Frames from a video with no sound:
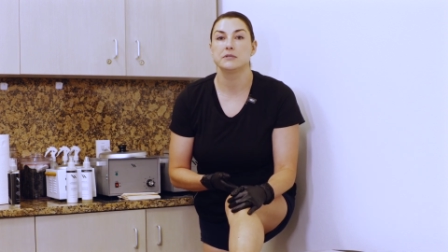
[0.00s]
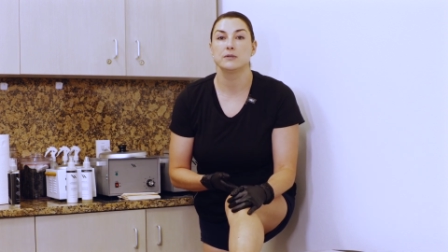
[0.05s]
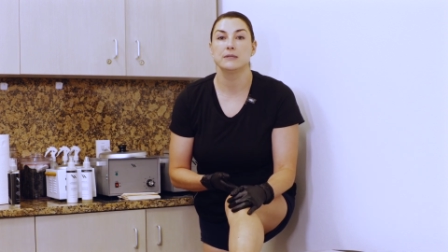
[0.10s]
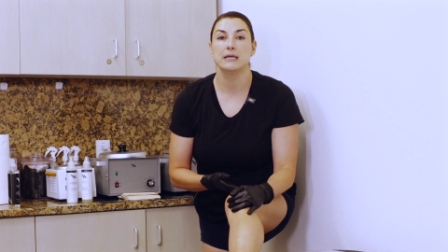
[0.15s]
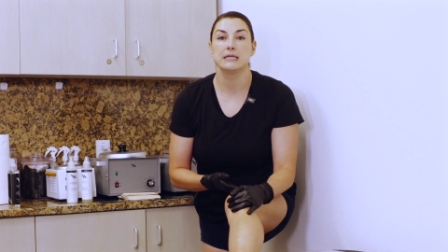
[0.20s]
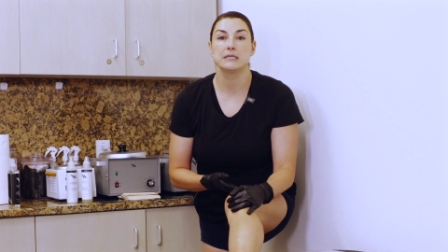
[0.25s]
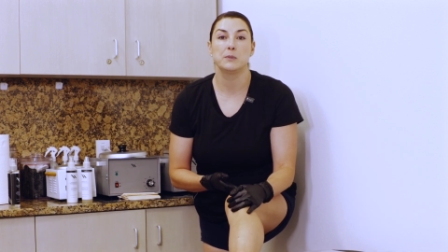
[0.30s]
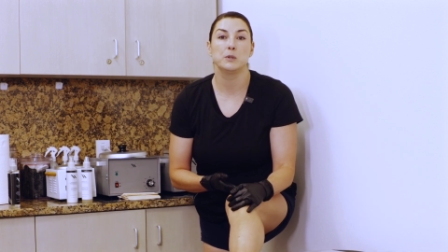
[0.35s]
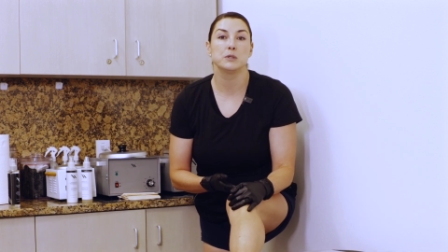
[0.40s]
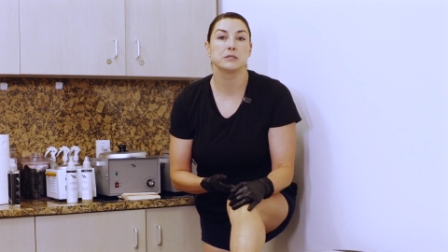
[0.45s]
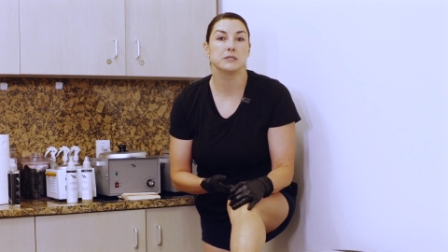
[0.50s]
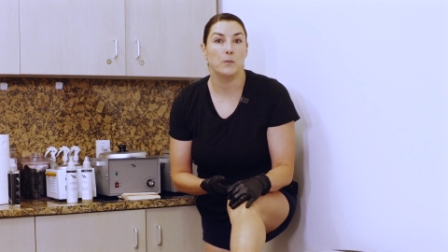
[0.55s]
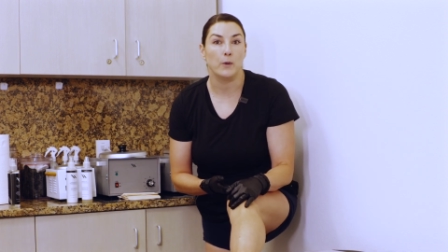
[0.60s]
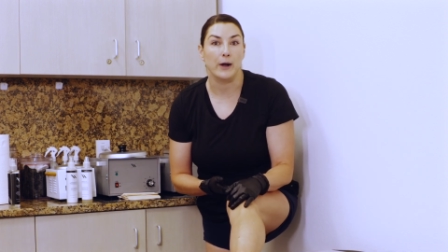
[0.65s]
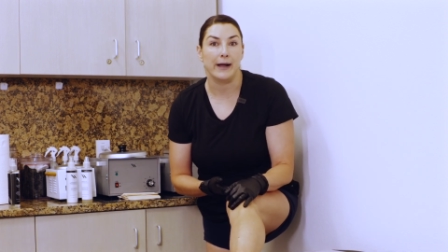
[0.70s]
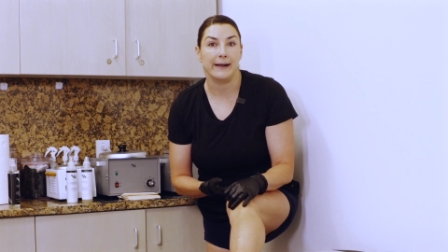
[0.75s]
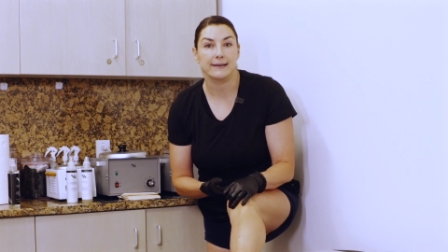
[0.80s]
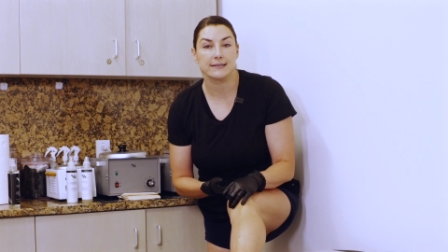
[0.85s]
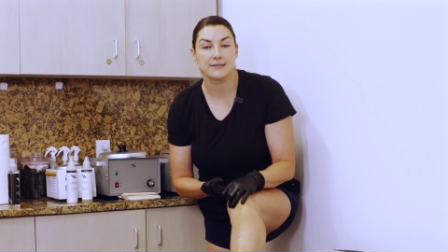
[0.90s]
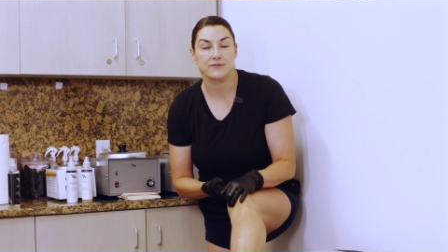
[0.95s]
so let's pull some
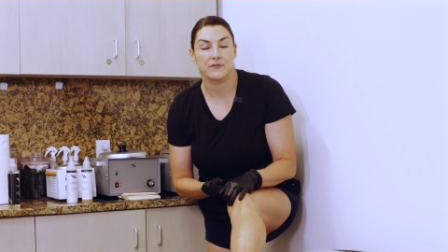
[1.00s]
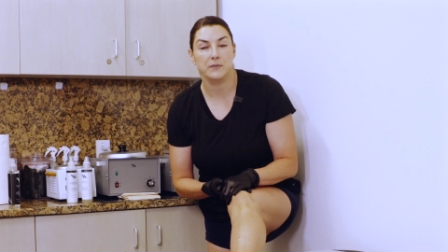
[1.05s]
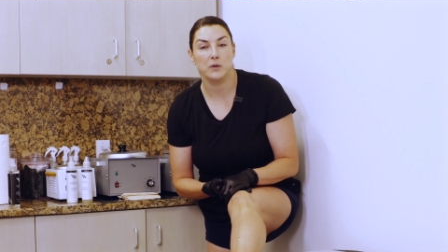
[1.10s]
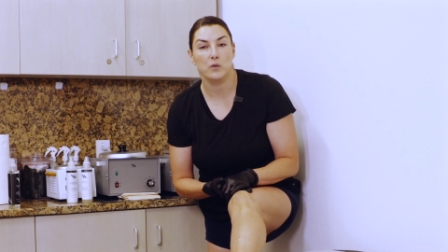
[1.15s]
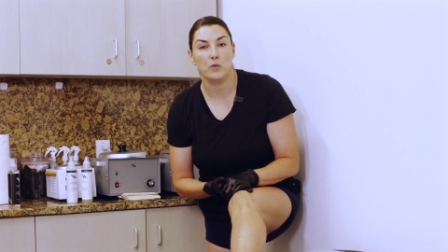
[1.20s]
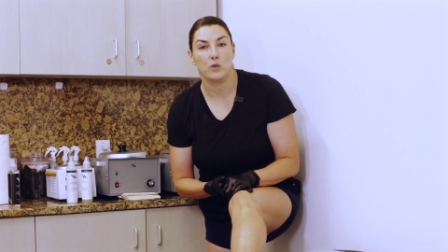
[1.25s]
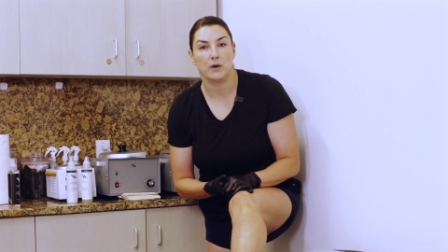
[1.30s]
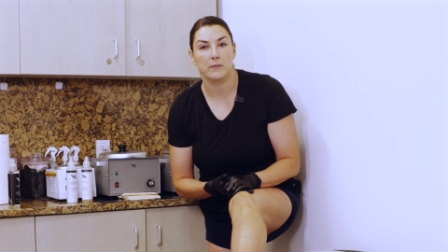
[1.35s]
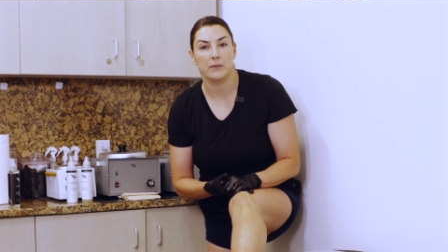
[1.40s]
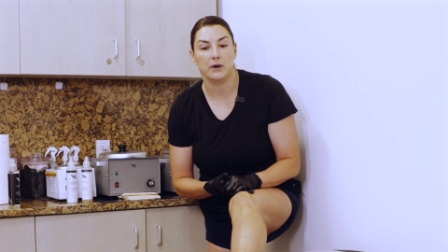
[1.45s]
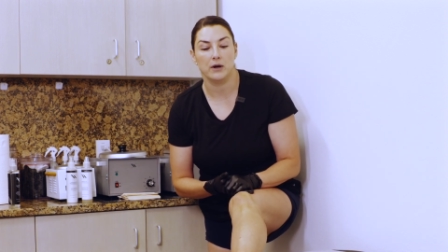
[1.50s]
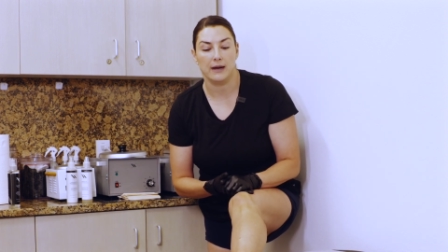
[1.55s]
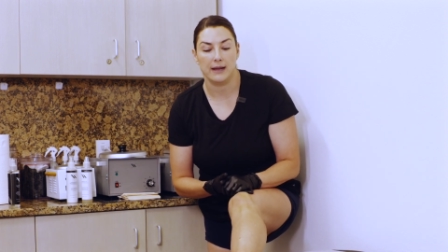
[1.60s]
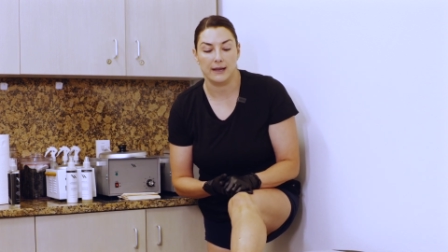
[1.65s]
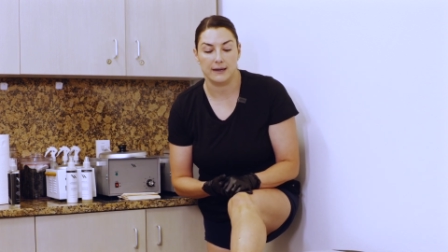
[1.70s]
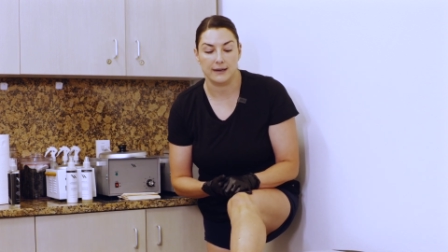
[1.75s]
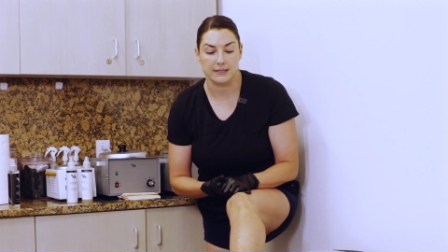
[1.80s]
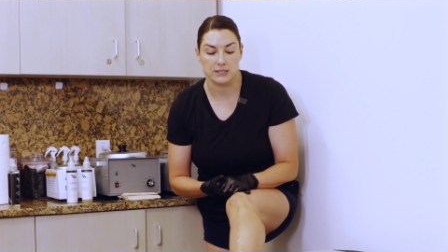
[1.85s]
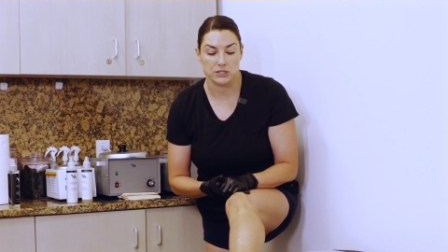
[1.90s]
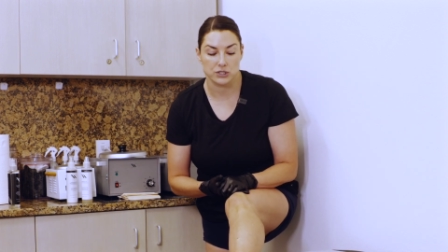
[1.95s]
wax from the warmer
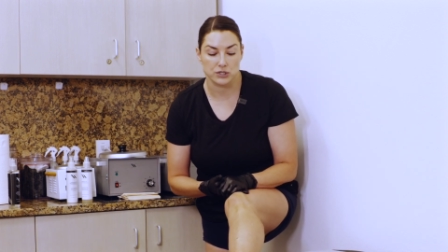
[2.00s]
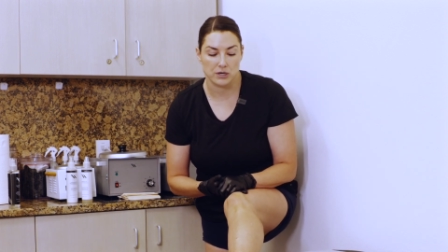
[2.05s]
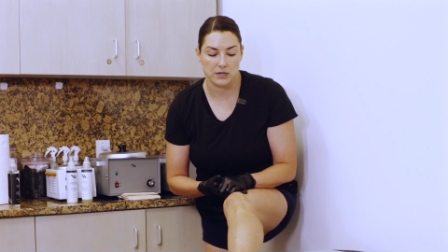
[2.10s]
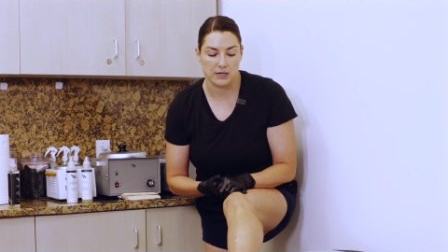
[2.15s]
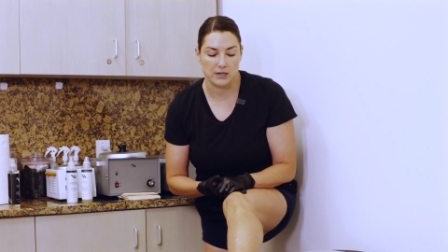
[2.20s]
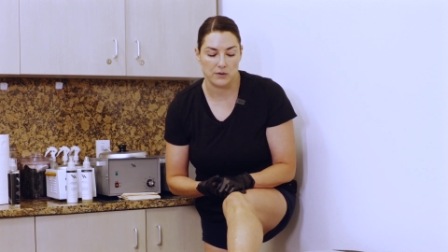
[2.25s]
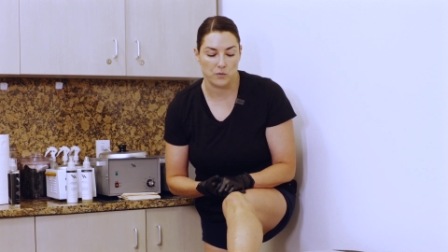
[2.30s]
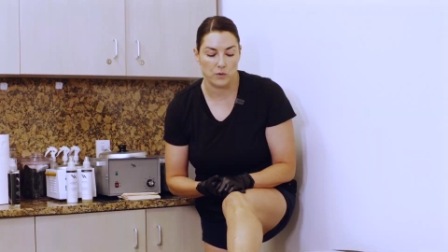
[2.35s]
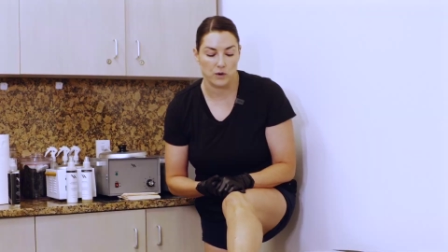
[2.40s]
and get started.